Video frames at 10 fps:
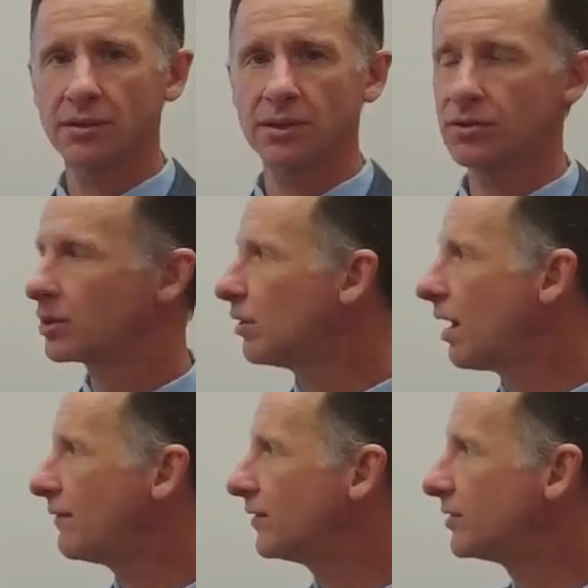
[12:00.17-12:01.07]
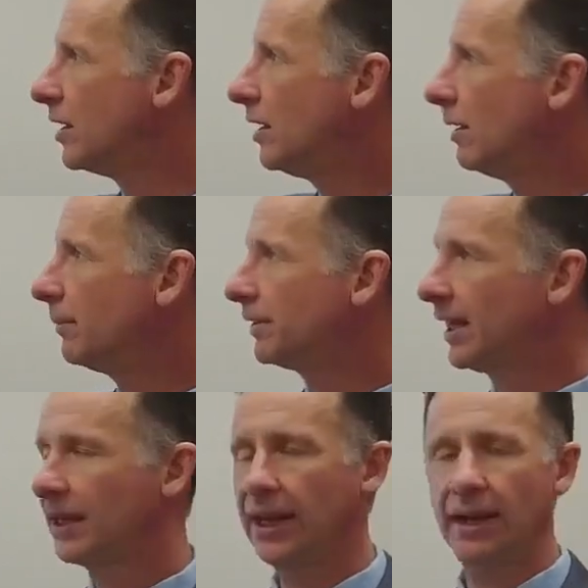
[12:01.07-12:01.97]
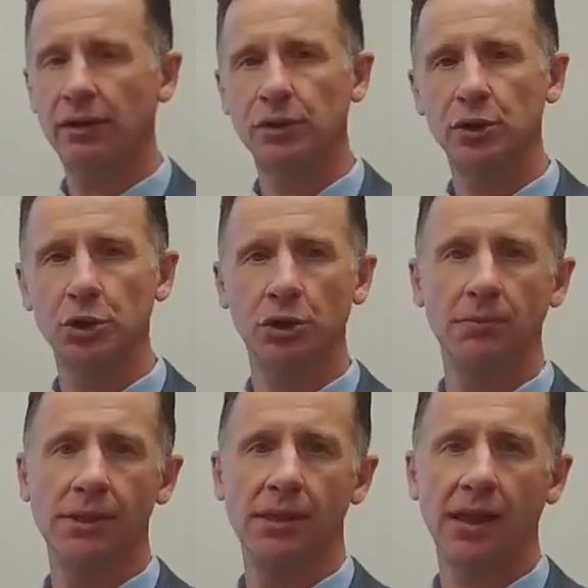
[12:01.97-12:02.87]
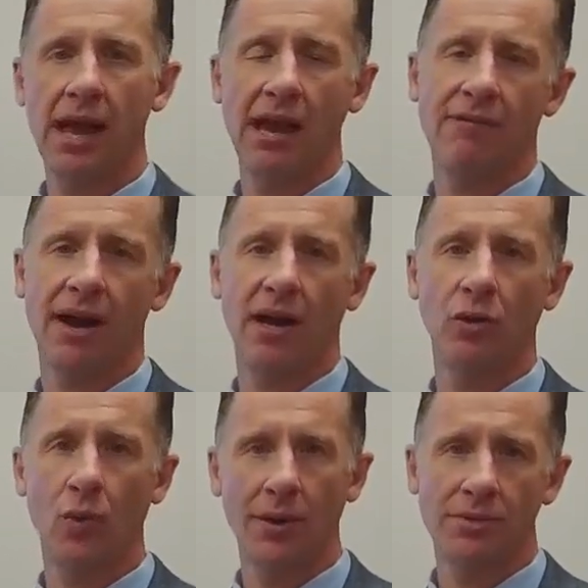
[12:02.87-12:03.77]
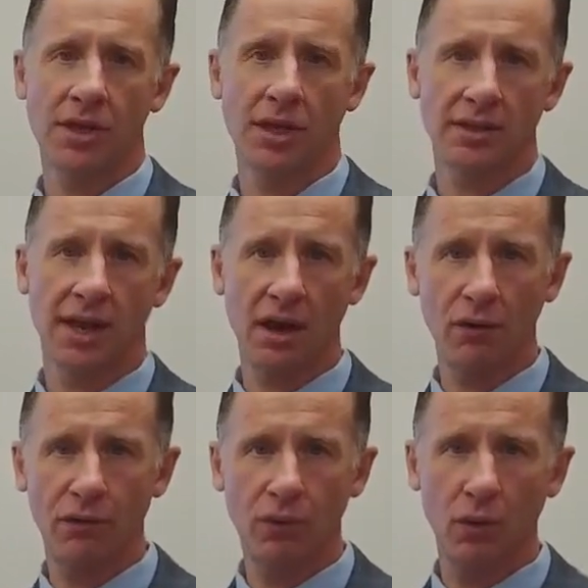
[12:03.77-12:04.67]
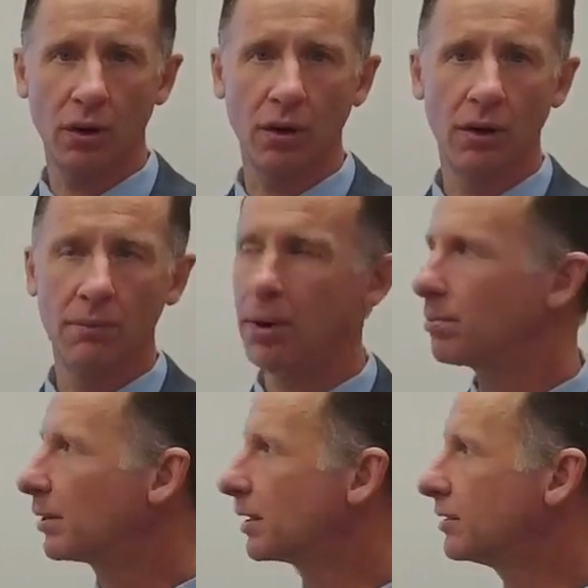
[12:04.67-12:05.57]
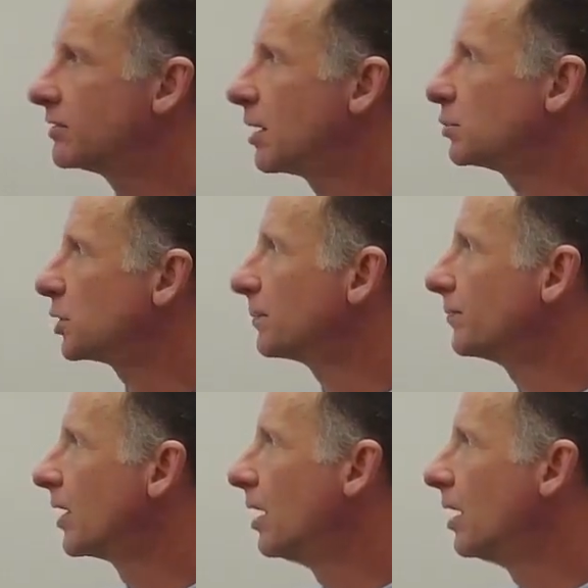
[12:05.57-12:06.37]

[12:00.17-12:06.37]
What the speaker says: at District Office. But that calendar should be live on the website now for public consumption.